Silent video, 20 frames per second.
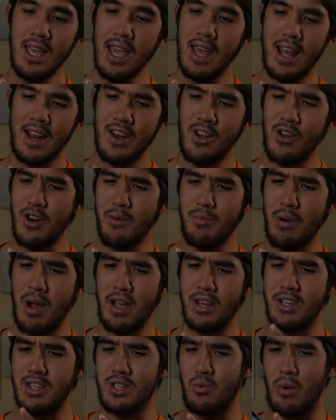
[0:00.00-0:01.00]
and I know you're
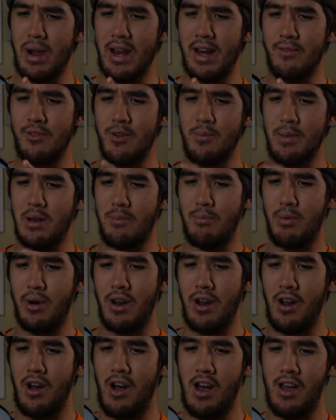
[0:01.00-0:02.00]
probably just waiting for me to
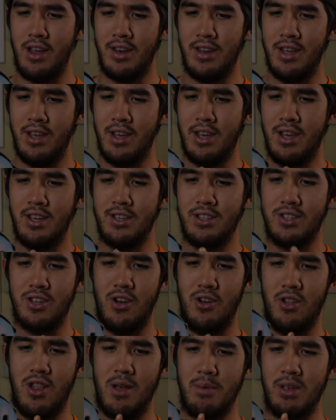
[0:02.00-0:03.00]
put it on.
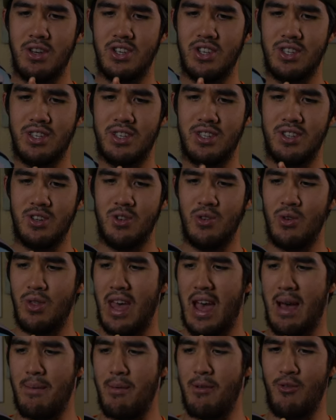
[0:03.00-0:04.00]
So let me just do
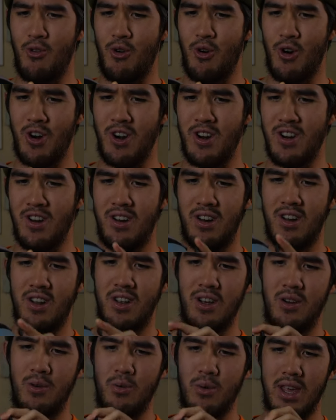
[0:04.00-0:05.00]
that before
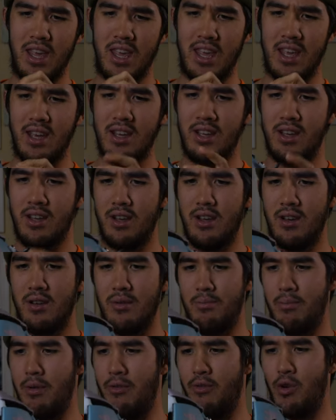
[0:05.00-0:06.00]

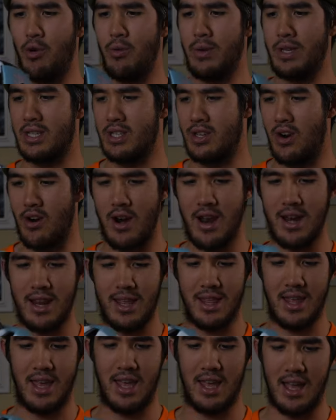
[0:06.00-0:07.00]
we start
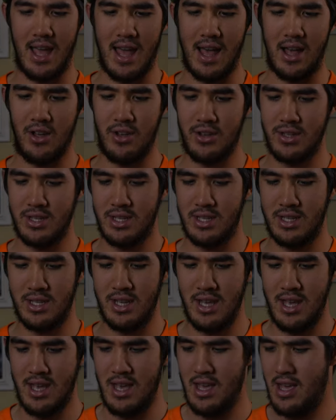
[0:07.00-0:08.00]
anything else.
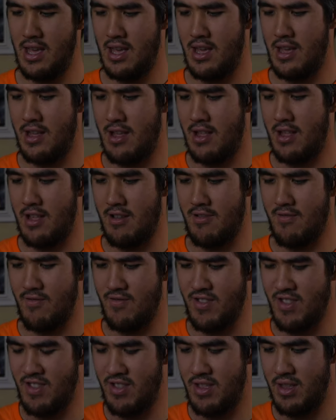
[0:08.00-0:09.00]

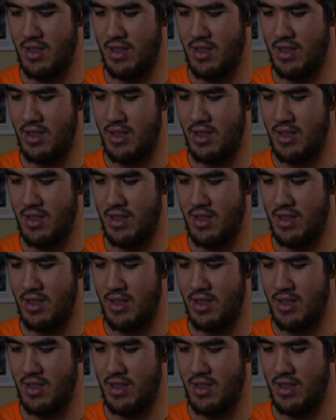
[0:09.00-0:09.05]
It